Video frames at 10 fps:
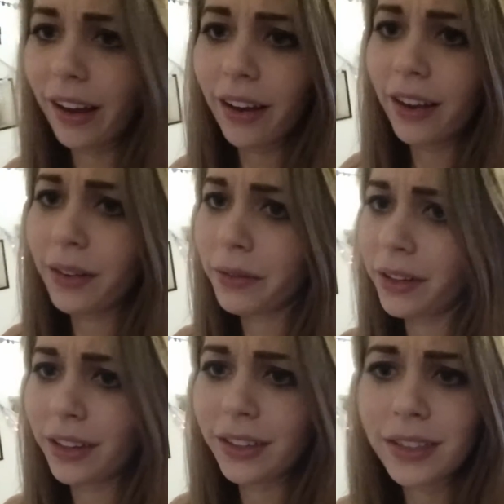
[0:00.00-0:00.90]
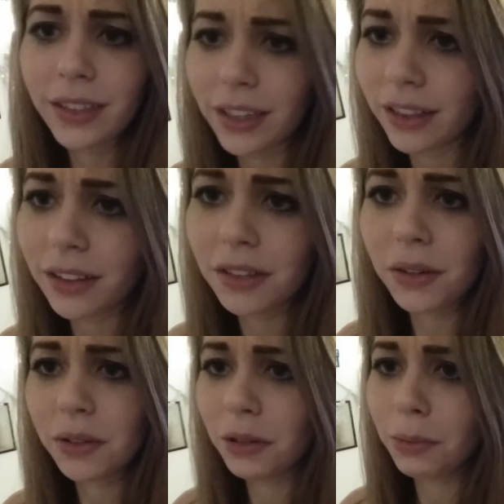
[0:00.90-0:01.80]
I really suck at this
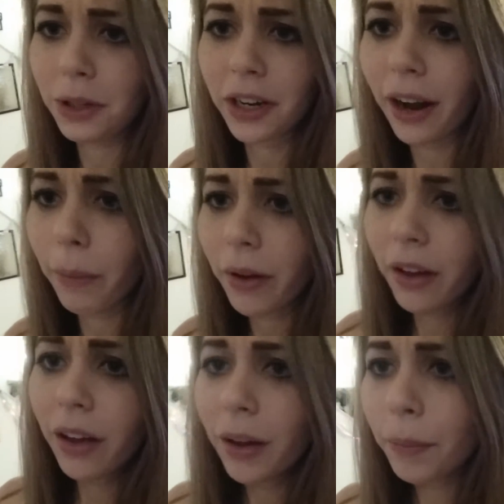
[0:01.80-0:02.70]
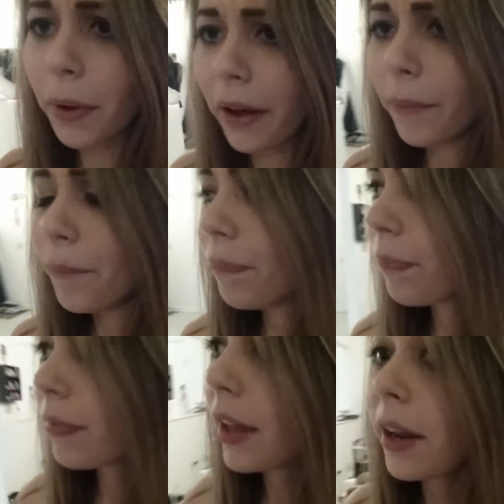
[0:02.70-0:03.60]
YouTube crap. But
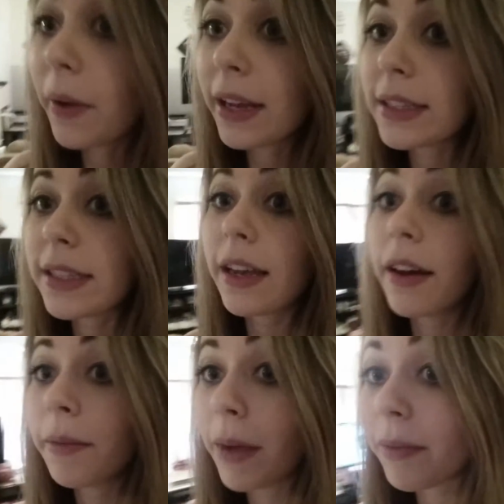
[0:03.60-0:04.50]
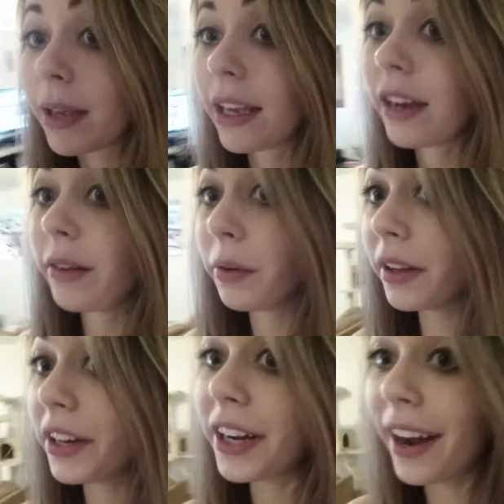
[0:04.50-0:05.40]
anyways, I've been getting
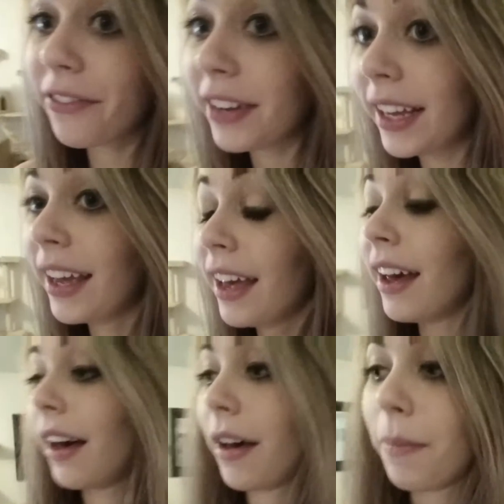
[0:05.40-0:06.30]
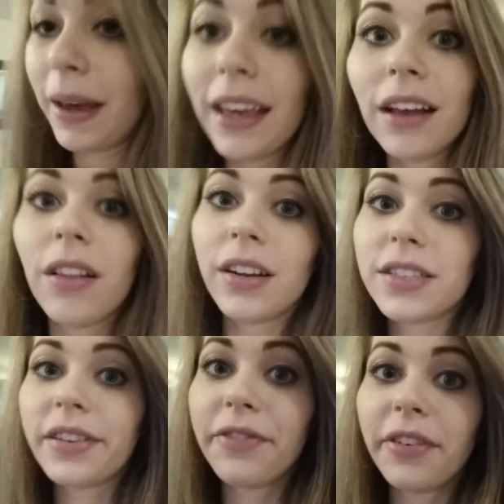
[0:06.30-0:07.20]
really crafty, making a lot
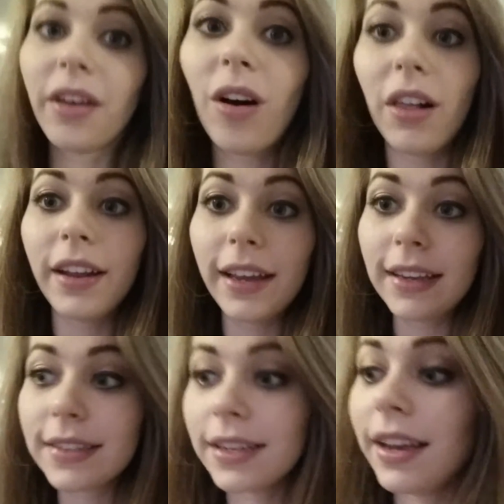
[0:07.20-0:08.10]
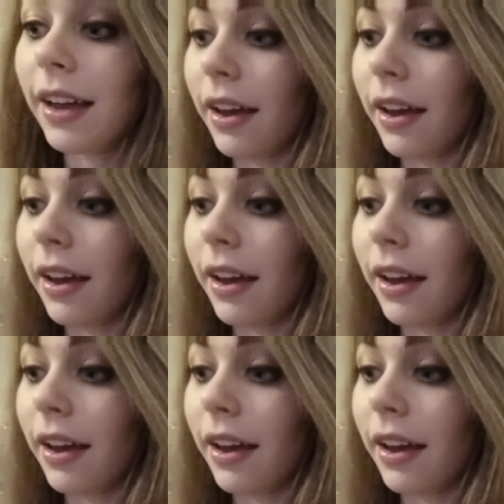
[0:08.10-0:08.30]
of stuff for the holidays.